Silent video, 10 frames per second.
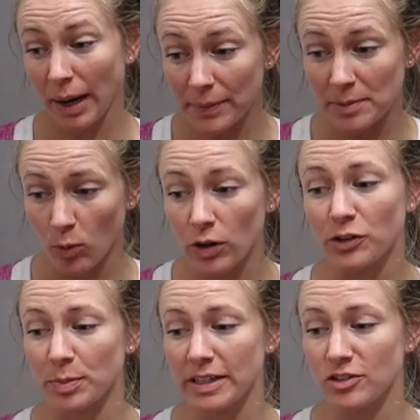Probably more
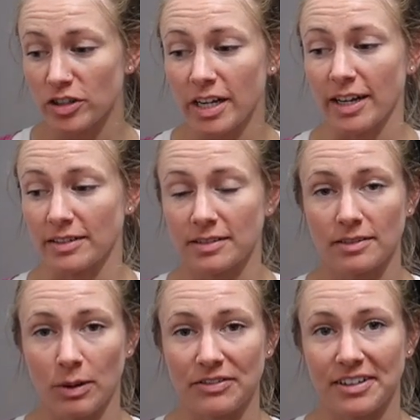spinach than eggs,
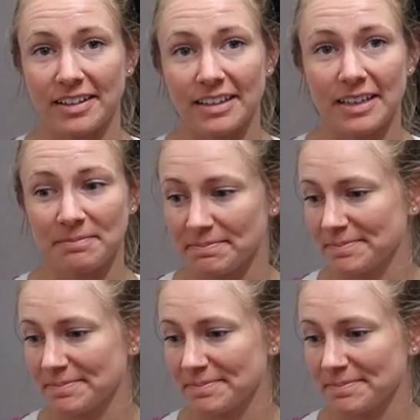quite frankly.